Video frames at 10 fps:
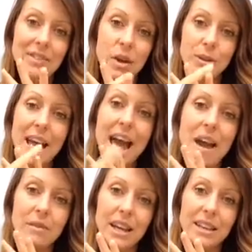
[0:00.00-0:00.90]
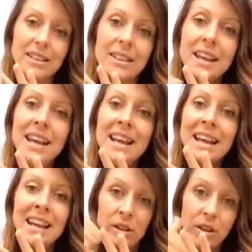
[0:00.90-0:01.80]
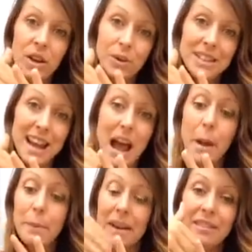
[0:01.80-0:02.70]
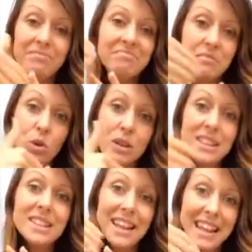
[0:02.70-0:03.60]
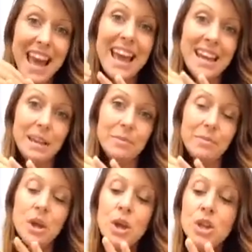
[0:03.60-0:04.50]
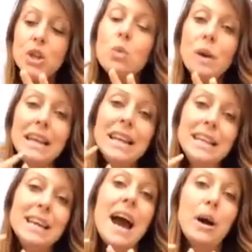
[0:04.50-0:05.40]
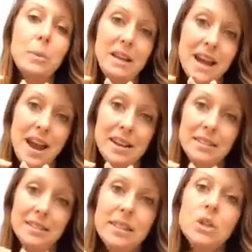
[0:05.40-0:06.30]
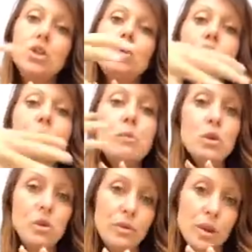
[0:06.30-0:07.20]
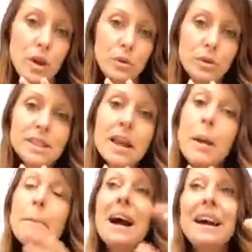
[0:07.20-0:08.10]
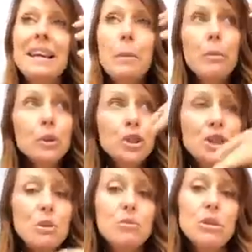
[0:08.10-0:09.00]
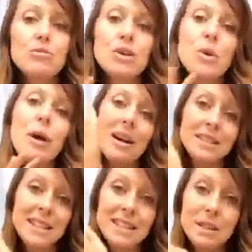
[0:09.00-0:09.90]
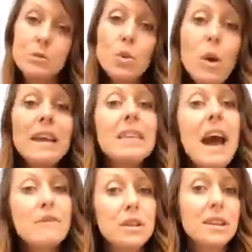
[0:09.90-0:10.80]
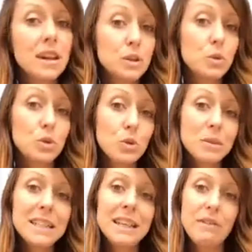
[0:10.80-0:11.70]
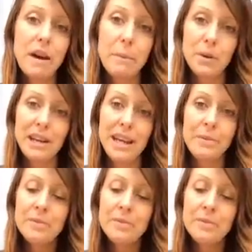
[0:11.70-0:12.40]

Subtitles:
those areas, you know what's going to happen? Nothing's going to get in. So we need a helping hand to remove those by pushing them through our system the way that everything else would normally leave our body.